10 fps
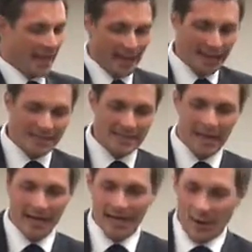and
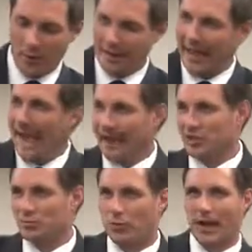uh, we lay out
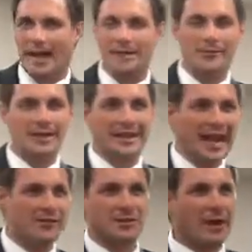a spread, and we
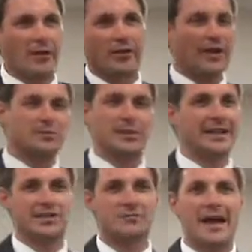have some other things, but it
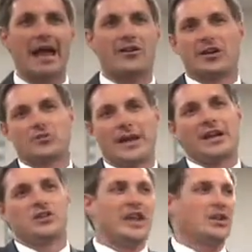doesn't matter because we
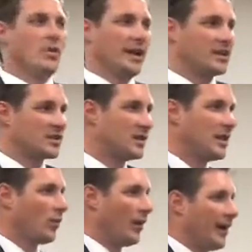got chicken wings.
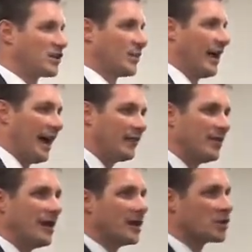What else we
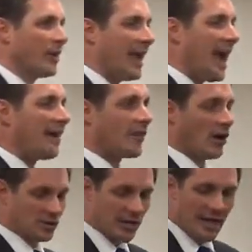have? So we have
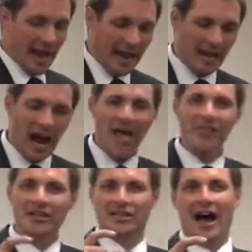those, and on
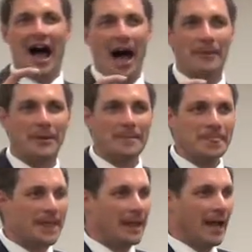the top,
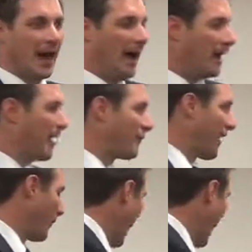uh, and matter of fact,